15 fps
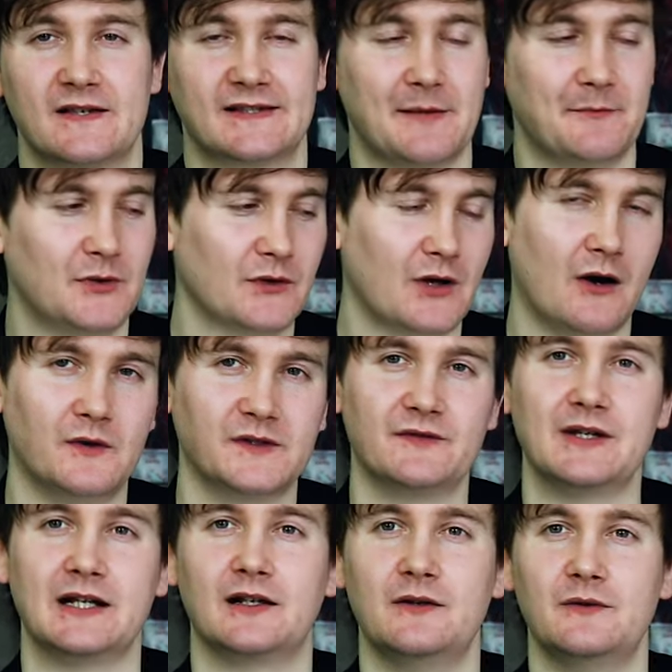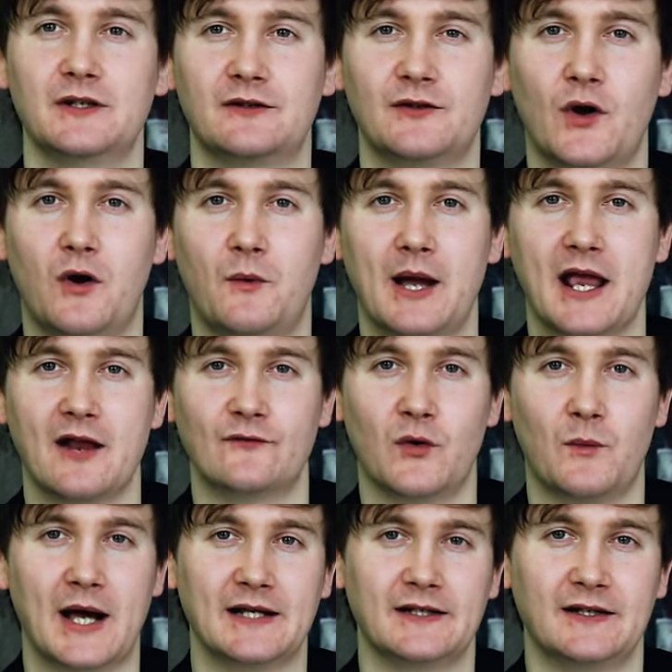Sample goals have included Norway and
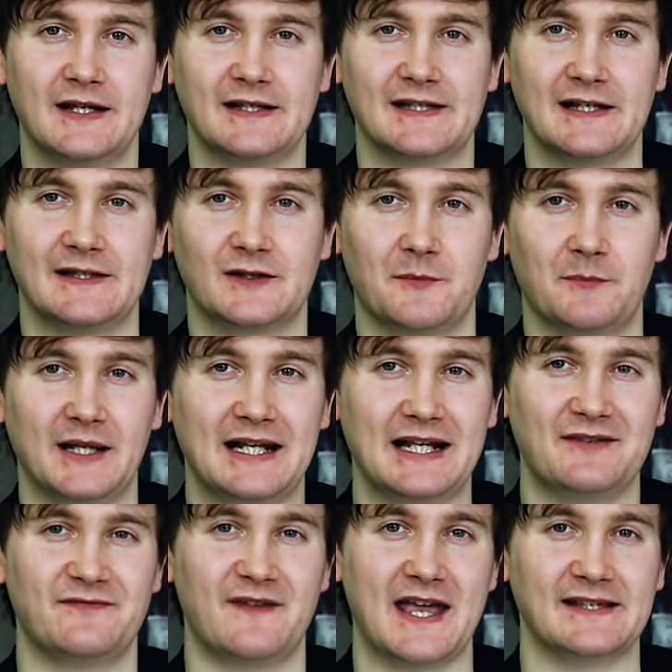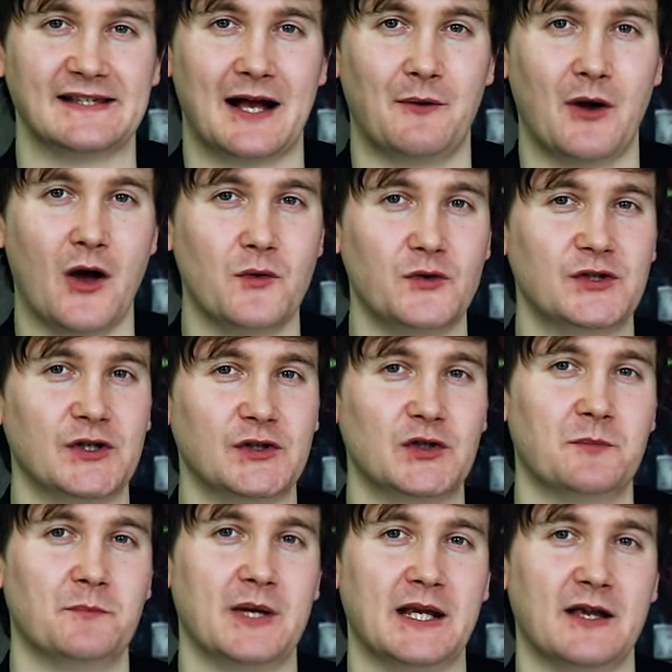Rwanda intending to completely phase out ocean
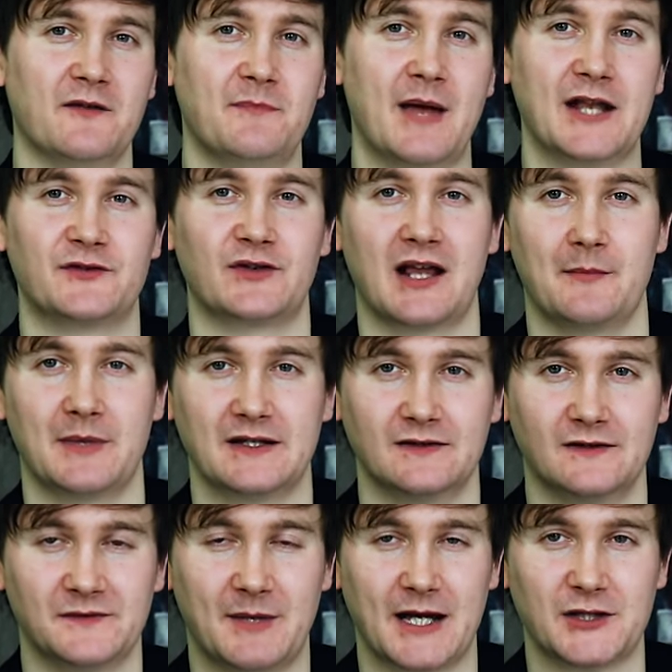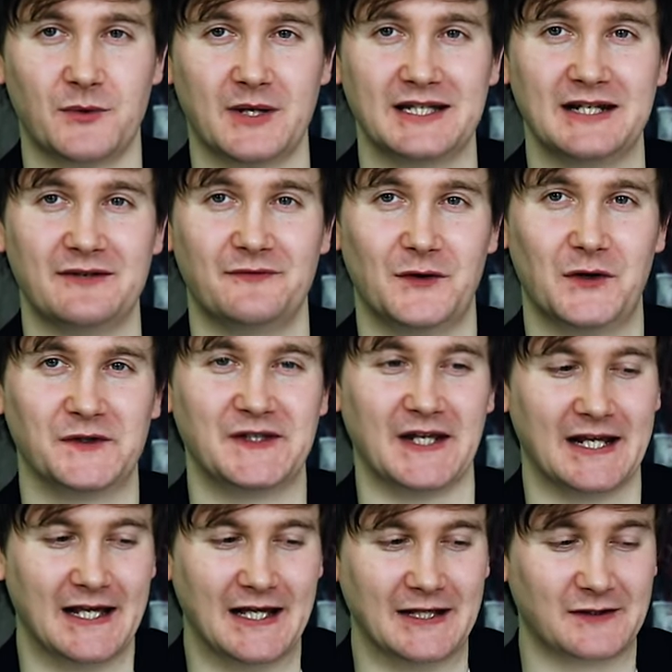dumping of petrochemicals by twenty
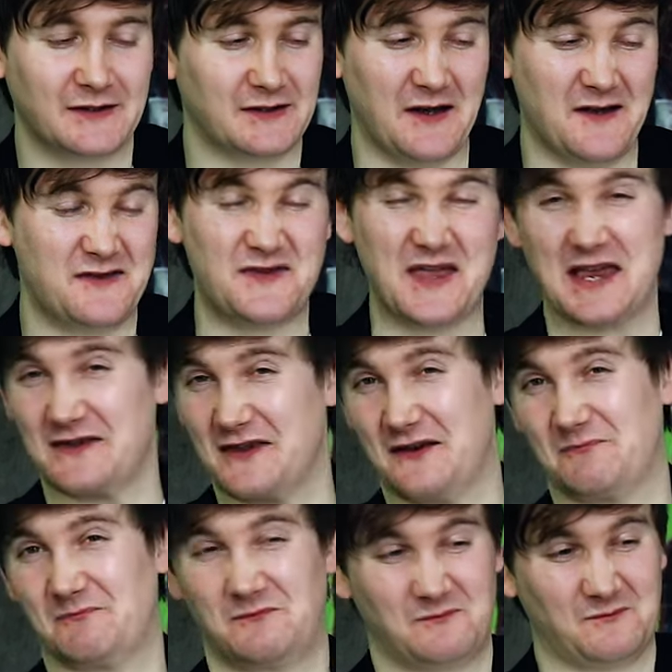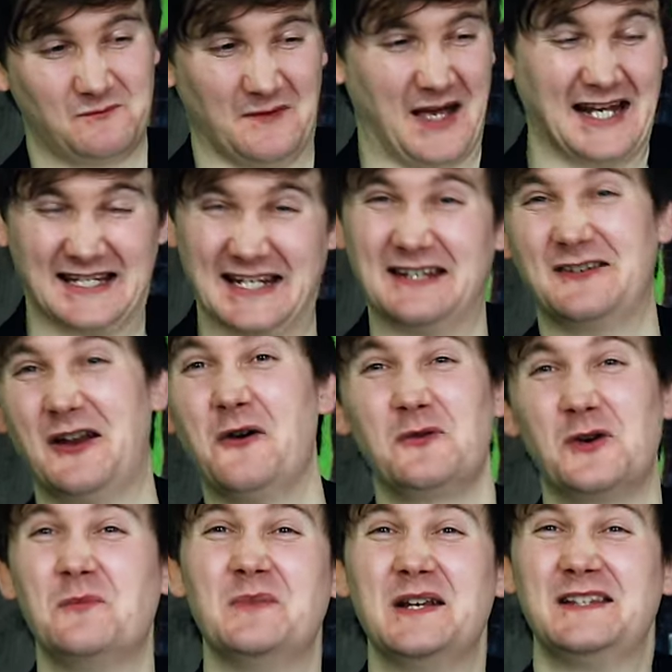forty. Just a thing that I didn't know
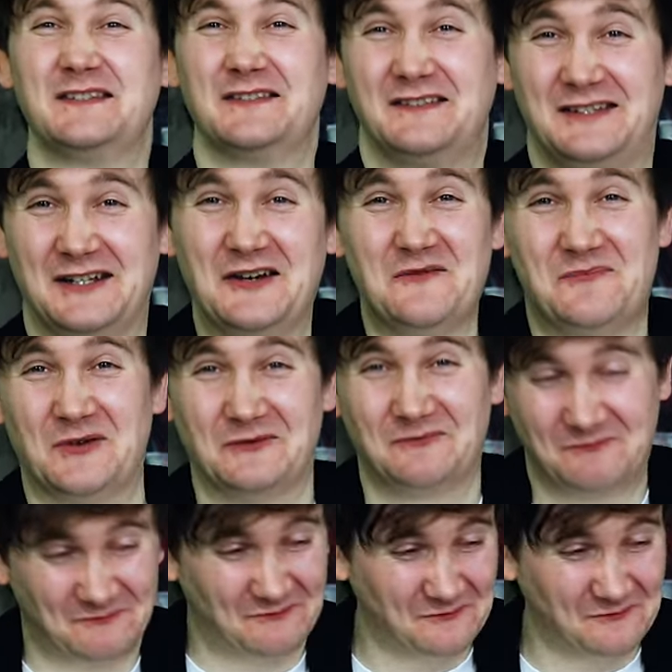companies could do, but